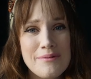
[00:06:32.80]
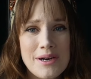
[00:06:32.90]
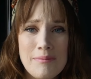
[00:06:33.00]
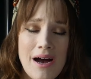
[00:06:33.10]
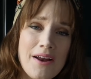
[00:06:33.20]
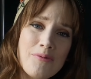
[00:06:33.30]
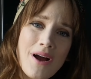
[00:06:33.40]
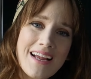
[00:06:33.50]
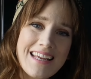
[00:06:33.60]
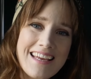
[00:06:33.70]
when I'm
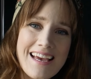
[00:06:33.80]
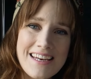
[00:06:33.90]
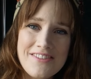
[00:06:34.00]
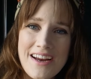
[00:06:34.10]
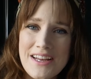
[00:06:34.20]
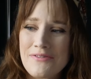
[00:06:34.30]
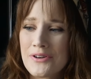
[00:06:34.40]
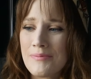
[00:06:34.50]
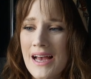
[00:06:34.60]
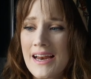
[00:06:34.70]
unwinding, getting ready
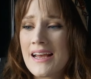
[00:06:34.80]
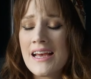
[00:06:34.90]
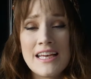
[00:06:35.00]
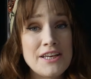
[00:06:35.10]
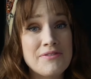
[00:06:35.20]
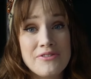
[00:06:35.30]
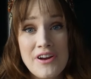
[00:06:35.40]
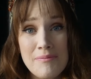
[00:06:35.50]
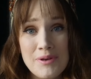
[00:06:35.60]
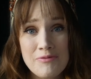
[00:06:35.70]
for bed, even
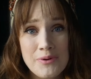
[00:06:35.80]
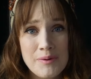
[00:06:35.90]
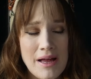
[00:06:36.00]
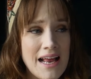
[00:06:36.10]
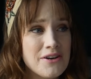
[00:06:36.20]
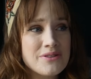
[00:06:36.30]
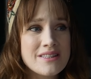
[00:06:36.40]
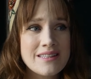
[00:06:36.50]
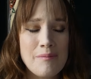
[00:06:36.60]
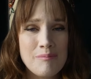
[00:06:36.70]
right before bed. I know
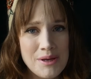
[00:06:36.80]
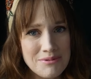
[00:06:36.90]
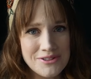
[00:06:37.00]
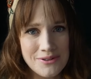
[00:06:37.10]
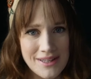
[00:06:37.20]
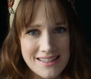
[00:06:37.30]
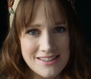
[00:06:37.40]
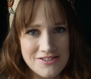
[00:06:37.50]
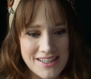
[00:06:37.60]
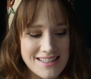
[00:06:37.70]
some people don't like
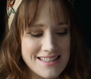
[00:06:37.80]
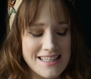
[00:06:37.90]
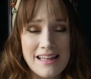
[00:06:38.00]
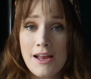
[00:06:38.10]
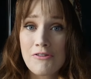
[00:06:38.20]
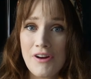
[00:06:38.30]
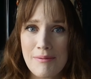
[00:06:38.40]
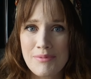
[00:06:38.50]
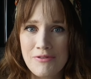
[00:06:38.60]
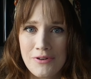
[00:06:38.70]
to drink tea like
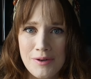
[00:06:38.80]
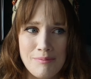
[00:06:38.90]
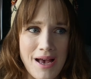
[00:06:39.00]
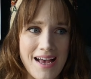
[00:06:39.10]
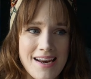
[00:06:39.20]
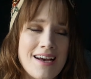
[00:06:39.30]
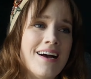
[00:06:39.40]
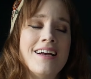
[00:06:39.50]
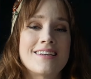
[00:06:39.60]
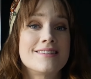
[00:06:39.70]
right before bed.
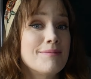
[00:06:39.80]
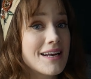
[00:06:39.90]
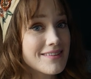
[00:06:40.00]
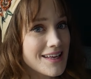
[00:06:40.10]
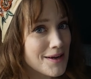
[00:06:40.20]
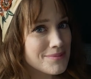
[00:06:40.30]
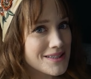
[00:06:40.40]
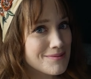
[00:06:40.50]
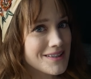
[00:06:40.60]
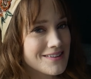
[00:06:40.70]
So you might have to get up in
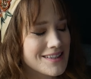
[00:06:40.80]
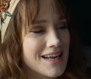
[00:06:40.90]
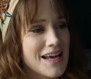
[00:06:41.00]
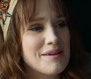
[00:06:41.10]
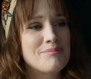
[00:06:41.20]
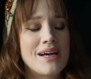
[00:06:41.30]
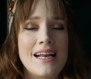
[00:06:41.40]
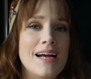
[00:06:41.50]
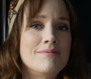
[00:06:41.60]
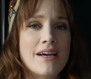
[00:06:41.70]
the middle of the night, but
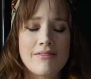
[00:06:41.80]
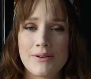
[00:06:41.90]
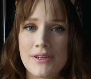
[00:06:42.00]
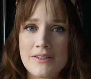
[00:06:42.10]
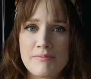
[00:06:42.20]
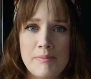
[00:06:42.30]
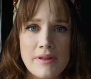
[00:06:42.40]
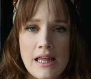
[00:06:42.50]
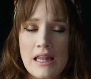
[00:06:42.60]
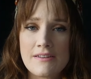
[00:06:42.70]
I'm definitely one of those people
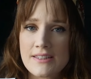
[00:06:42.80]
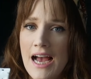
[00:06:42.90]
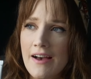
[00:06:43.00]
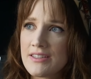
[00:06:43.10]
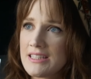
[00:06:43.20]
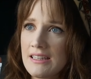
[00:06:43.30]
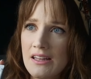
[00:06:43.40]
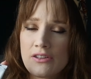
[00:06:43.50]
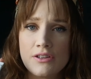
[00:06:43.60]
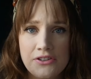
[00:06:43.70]
that loves to have a tea
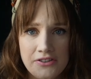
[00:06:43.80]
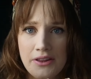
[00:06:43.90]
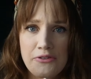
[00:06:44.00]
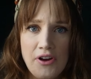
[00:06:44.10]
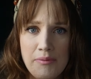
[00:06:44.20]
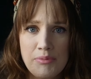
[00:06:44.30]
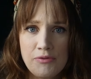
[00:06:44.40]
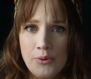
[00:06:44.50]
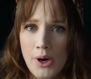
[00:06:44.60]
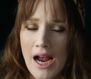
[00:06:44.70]
like literally right
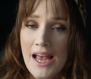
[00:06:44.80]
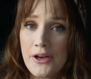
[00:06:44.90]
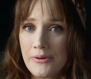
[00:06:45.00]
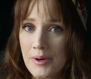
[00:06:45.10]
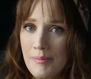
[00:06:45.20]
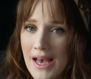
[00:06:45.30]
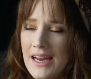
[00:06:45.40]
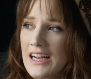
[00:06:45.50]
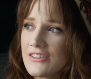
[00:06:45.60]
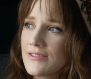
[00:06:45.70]
before I go to bed.
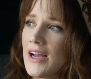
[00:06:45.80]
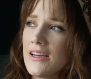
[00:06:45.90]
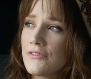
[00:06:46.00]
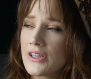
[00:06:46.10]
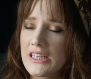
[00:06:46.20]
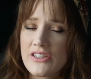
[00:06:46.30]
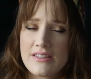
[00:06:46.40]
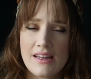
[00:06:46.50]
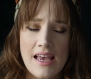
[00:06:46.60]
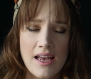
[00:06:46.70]
I just find it really
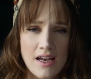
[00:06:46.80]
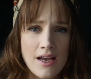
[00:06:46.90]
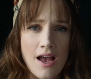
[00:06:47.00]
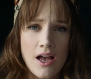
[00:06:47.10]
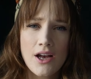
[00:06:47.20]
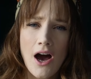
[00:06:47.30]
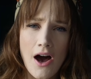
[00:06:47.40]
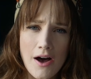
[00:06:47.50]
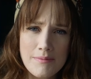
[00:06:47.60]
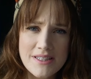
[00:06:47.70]
just like
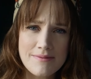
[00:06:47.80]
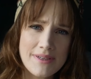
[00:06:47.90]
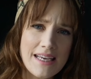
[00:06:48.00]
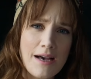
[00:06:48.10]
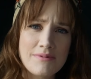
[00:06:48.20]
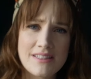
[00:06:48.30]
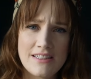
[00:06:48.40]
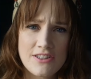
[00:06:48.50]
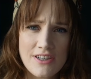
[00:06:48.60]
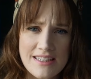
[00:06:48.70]
calms me, helps
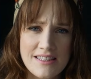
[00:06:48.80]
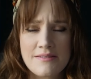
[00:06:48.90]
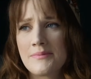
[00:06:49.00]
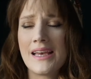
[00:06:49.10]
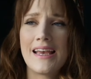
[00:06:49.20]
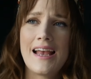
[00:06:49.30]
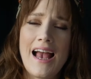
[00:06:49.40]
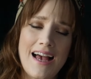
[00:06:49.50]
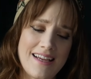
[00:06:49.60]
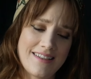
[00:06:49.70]
distress me,
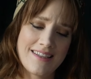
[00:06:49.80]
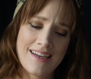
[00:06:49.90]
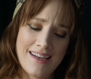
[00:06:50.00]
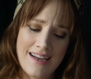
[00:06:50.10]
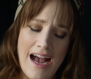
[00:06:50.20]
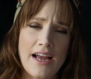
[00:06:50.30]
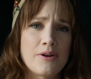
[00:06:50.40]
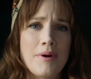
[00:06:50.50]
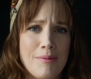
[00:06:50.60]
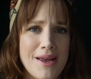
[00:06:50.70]
and I
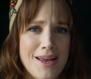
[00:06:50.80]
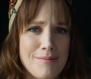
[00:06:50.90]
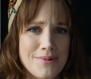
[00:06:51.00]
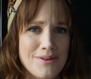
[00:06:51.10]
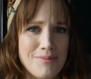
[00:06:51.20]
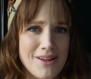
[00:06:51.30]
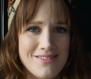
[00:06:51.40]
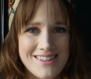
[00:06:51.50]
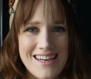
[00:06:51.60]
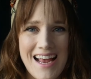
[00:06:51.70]
don't mind waking up in the middle
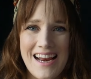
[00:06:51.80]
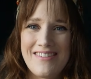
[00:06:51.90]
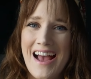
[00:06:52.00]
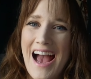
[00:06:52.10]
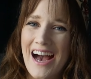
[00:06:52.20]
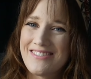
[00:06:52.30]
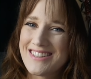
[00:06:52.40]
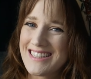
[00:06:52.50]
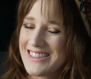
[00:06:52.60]
of the night if I have to.